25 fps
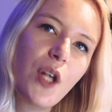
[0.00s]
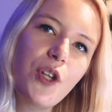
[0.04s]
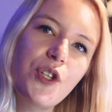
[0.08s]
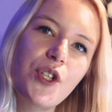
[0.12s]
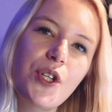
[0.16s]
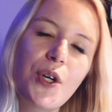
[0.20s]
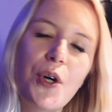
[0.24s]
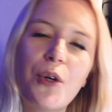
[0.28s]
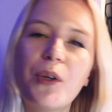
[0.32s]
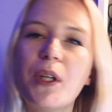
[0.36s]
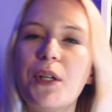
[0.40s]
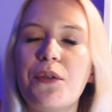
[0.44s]

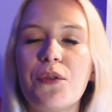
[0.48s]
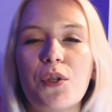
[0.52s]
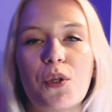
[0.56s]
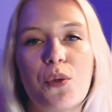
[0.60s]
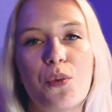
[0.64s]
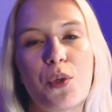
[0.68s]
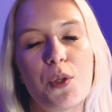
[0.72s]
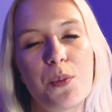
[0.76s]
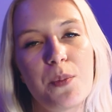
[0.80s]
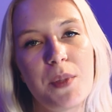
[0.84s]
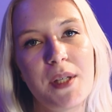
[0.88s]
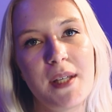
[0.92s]
So if
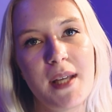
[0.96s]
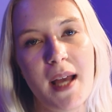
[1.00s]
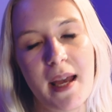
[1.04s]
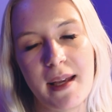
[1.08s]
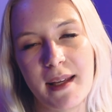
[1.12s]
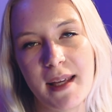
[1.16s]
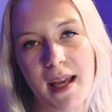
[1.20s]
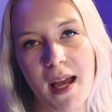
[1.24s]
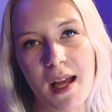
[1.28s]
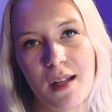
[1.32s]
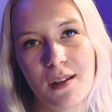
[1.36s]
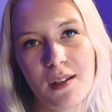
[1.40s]
you will be
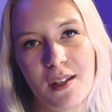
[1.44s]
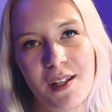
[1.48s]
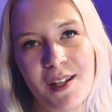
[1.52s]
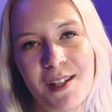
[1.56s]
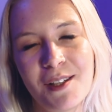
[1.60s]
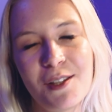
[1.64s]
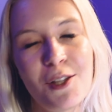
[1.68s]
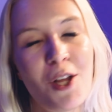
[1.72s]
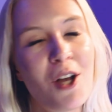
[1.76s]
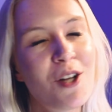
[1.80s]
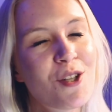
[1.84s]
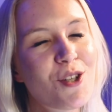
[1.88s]

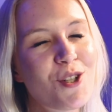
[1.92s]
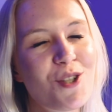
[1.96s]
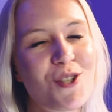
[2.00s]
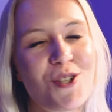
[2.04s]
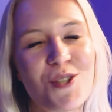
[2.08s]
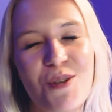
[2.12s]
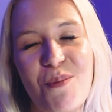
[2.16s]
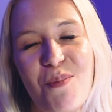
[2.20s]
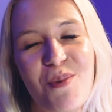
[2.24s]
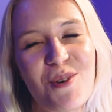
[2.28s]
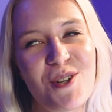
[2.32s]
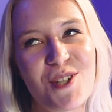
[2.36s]
again not
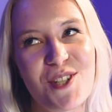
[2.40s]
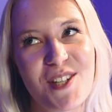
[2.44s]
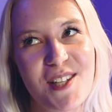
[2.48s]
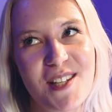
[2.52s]
super